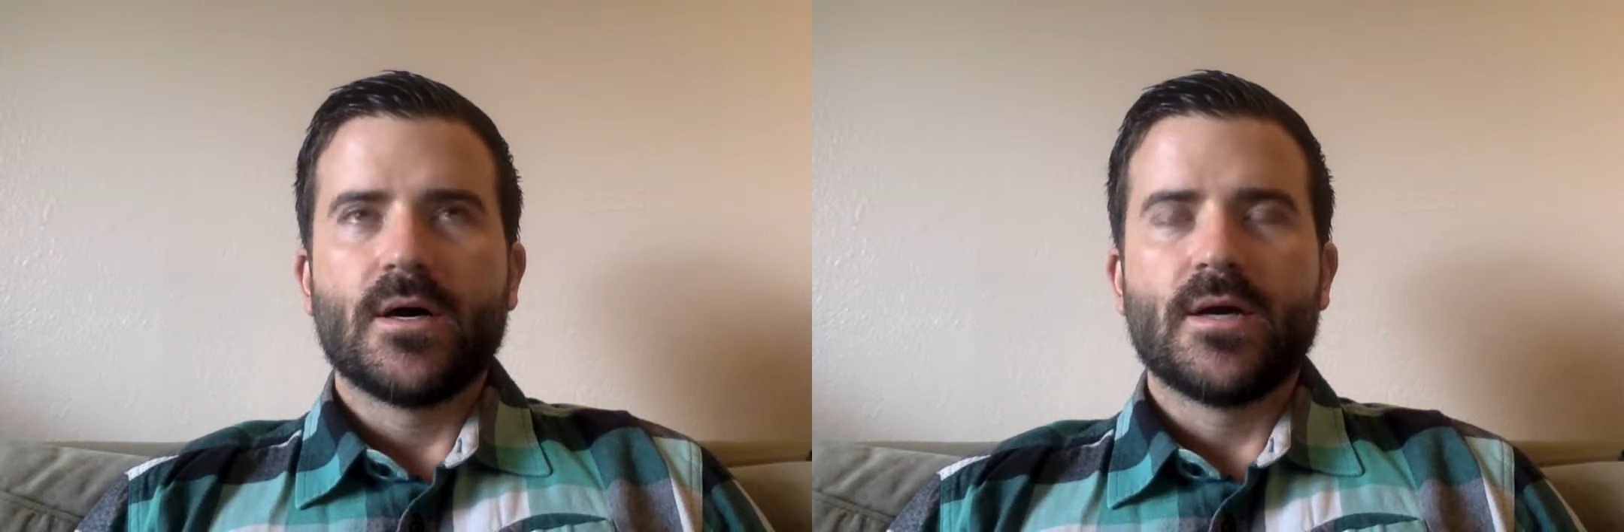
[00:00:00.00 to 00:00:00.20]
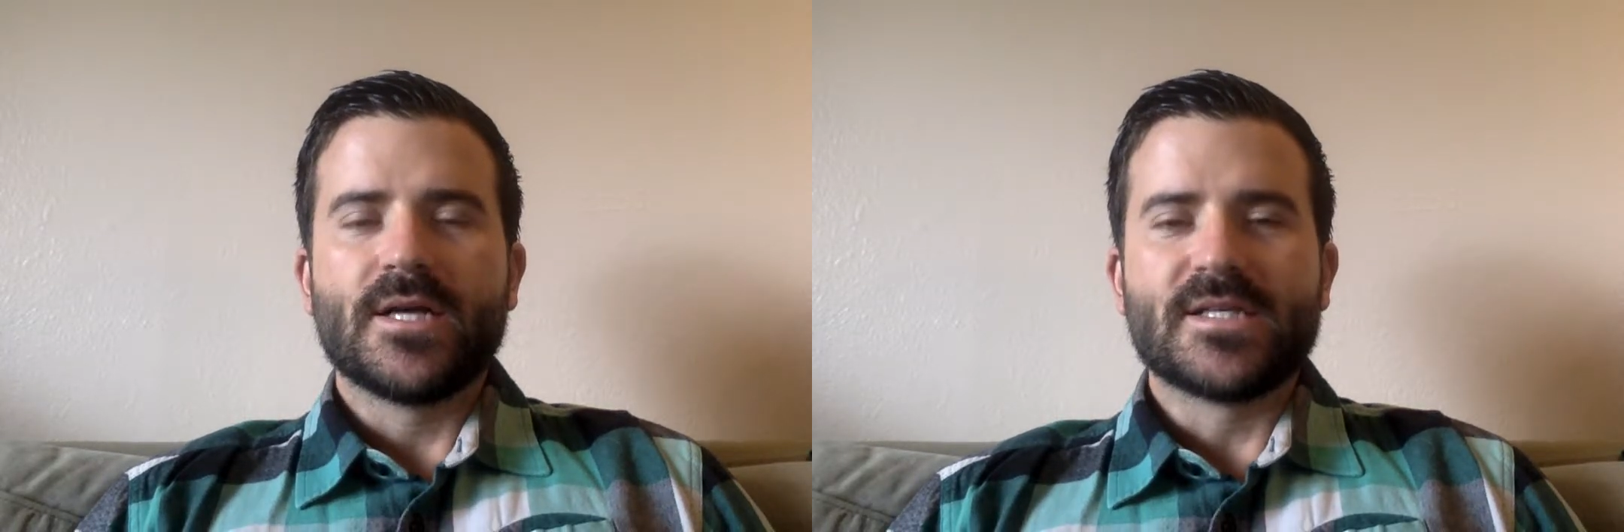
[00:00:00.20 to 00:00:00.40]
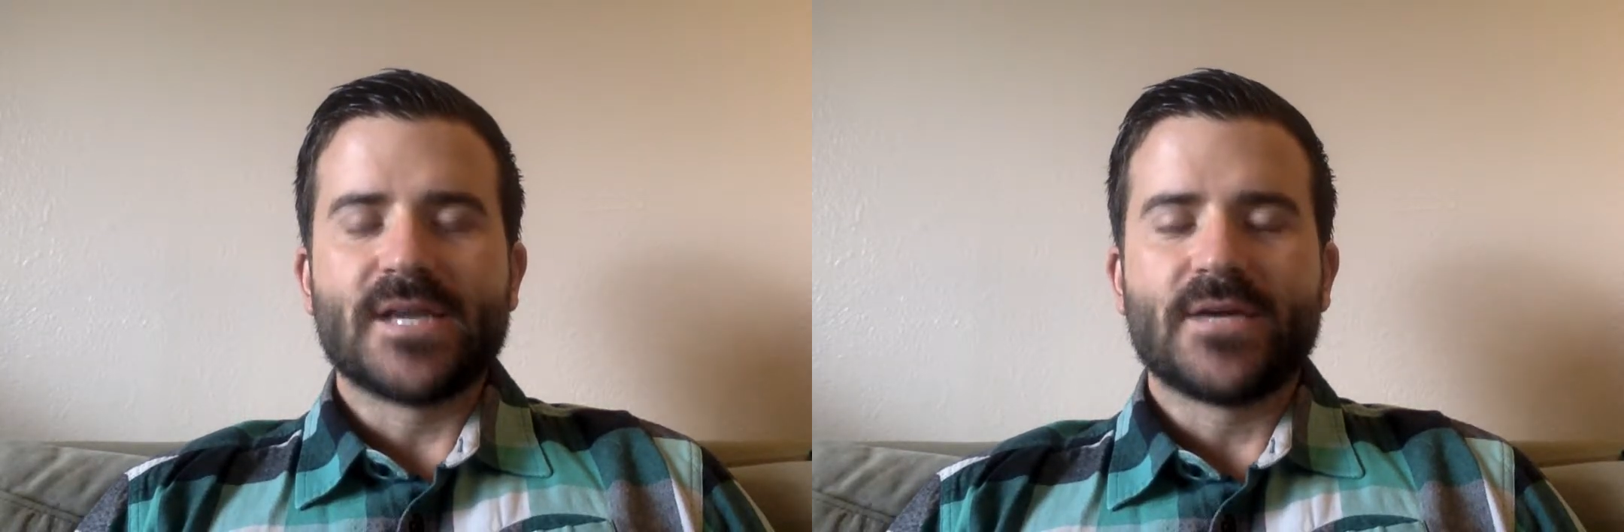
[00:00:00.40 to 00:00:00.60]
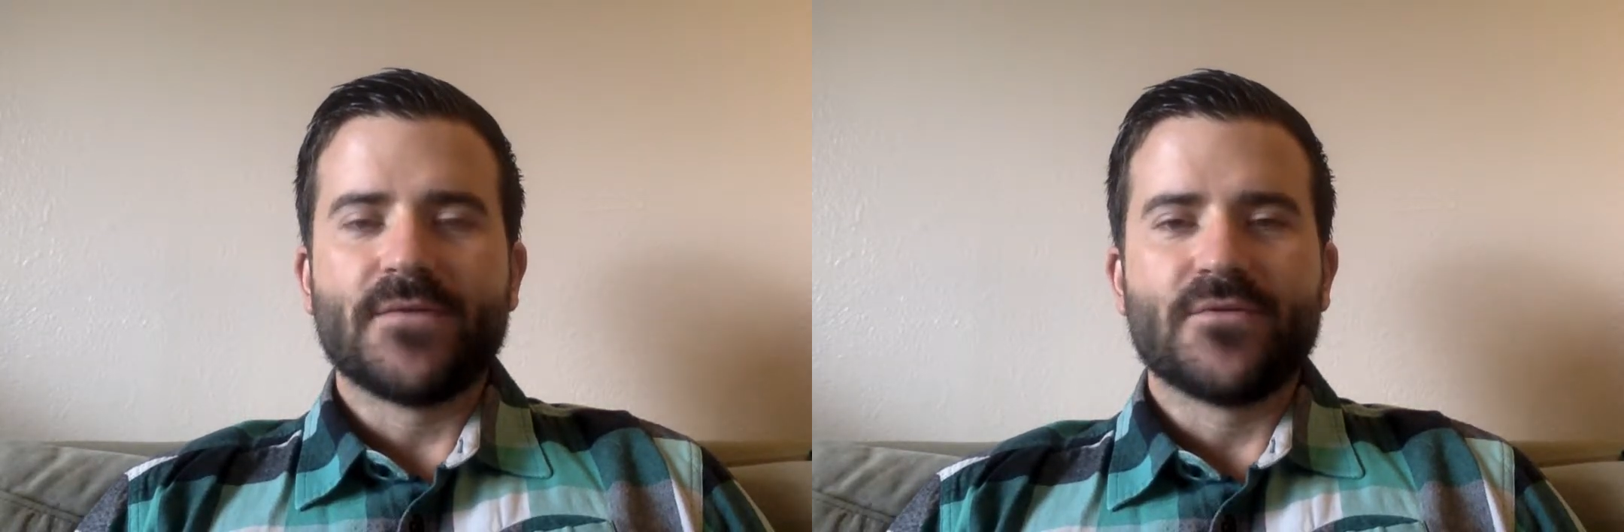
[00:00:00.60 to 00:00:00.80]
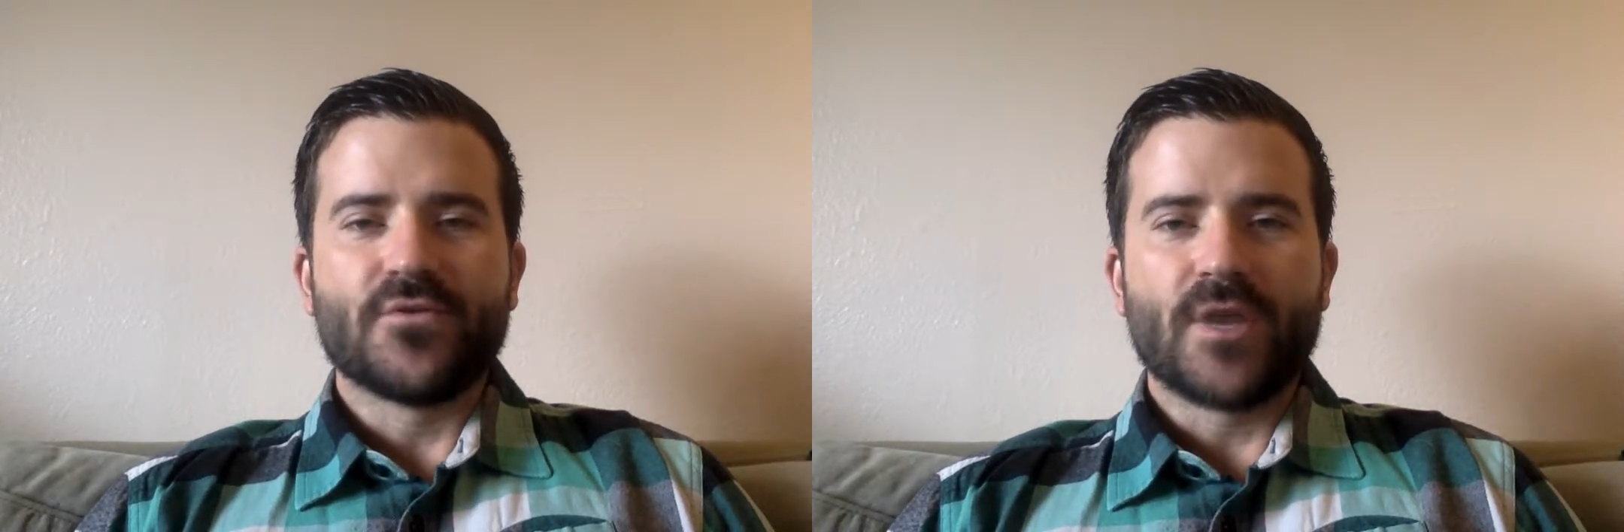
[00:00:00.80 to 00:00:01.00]

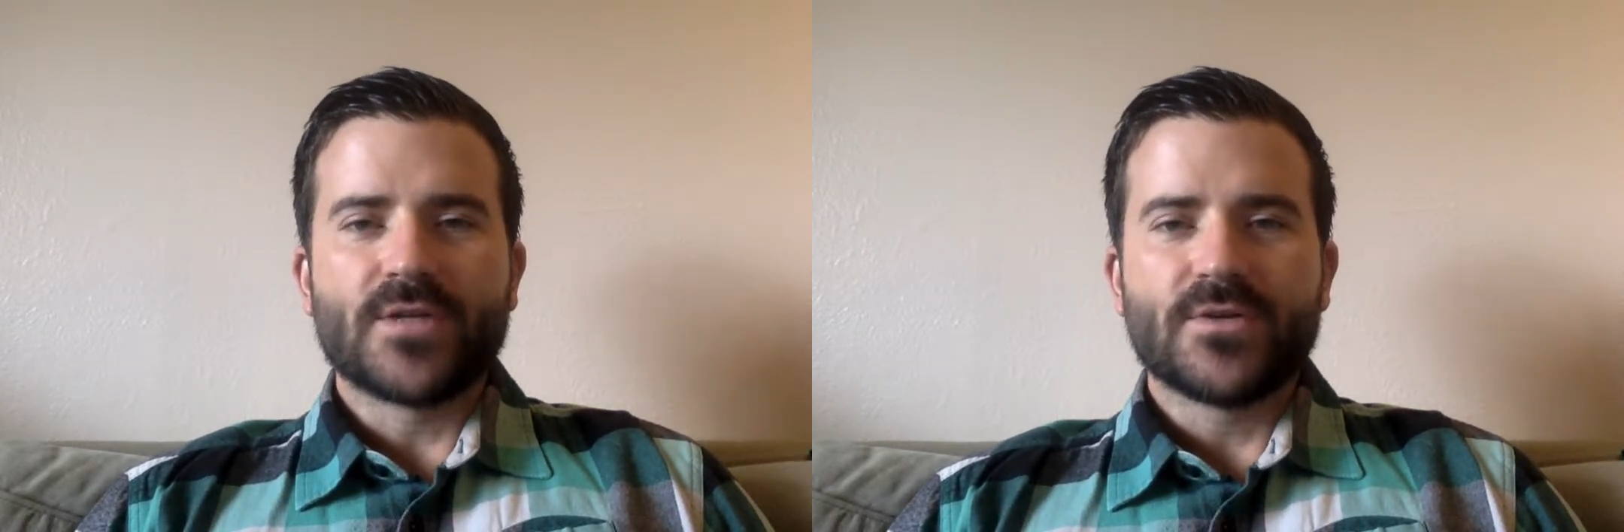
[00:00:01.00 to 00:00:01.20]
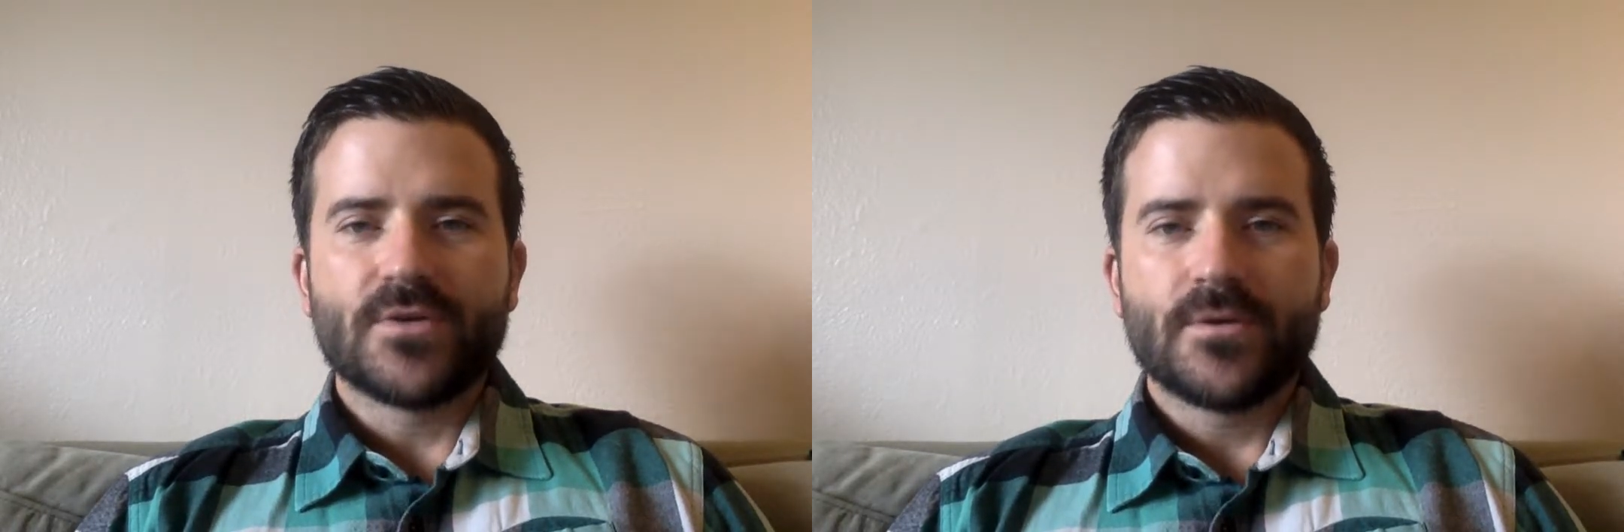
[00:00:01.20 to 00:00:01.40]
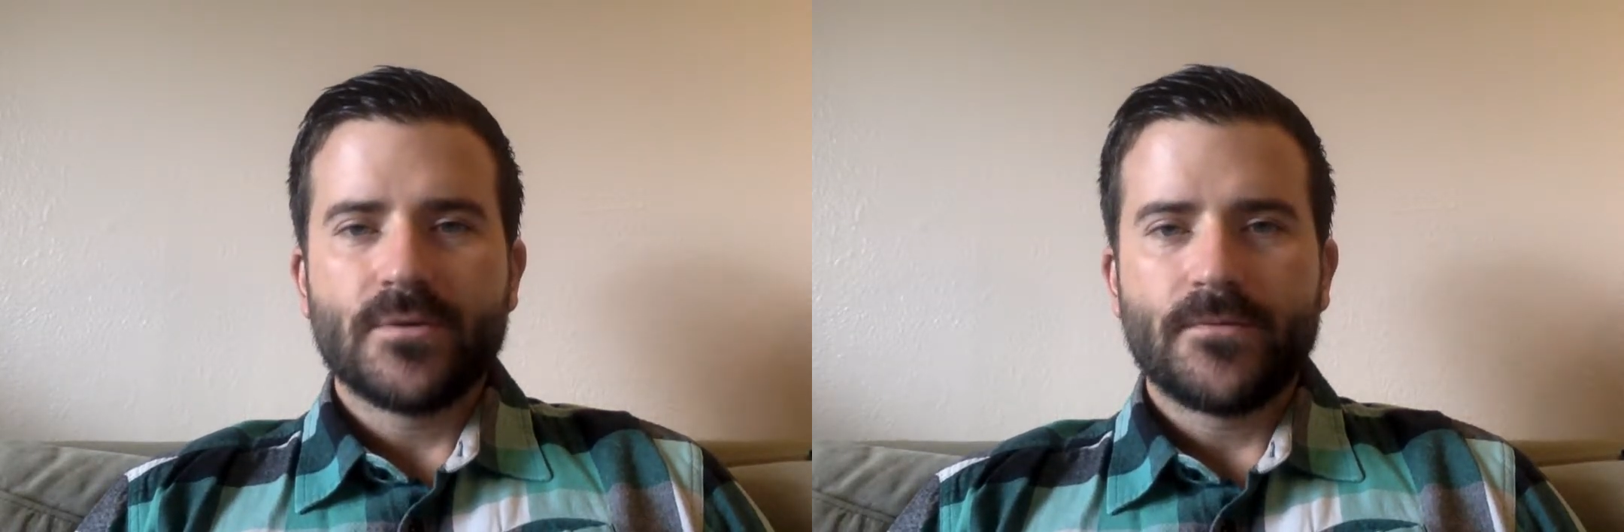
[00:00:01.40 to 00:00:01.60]
executive director